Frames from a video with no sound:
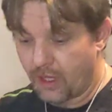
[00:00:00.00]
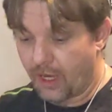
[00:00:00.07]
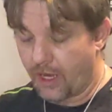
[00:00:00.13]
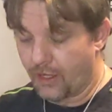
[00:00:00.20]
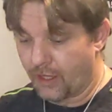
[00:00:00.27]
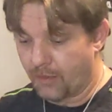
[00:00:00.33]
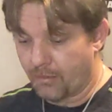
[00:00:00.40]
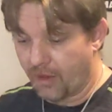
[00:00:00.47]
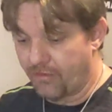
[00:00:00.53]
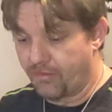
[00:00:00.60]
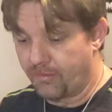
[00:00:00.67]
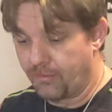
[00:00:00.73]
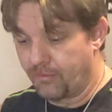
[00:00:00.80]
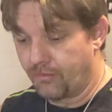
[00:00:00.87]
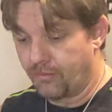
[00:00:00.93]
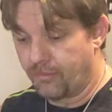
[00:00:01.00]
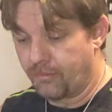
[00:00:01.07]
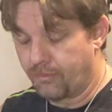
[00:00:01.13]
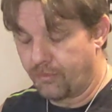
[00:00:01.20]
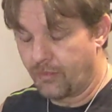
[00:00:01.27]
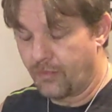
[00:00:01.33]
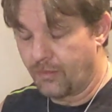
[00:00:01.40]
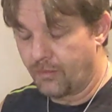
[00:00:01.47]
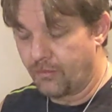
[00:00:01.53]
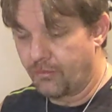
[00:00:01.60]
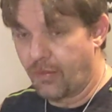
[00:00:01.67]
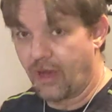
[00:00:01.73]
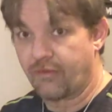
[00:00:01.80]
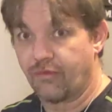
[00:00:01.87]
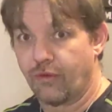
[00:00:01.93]
and let my
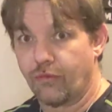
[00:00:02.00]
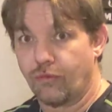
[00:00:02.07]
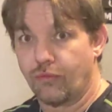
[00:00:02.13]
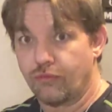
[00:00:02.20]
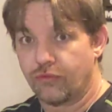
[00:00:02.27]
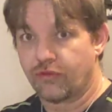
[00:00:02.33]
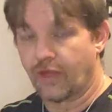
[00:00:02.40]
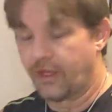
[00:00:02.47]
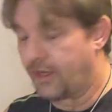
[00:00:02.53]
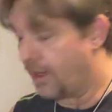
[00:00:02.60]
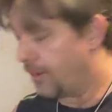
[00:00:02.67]
back foot slide